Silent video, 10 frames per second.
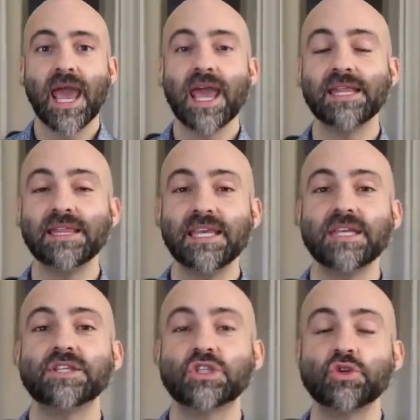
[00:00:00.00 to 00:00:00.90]
And
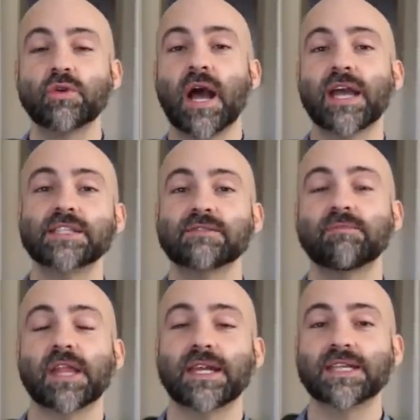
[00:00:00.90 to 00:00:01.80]
these two kinds of
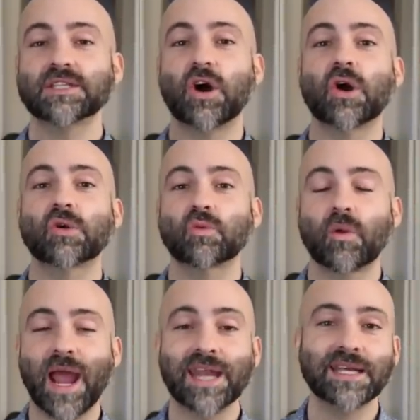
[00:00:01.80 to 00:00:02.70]
planets are
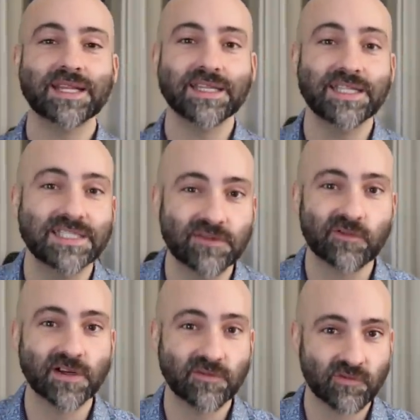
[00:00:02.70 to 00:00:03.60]
radically
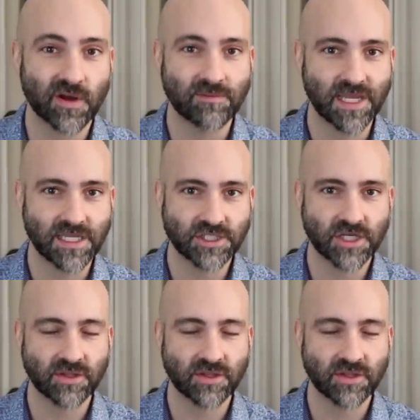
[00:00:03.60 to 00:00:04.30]
different from each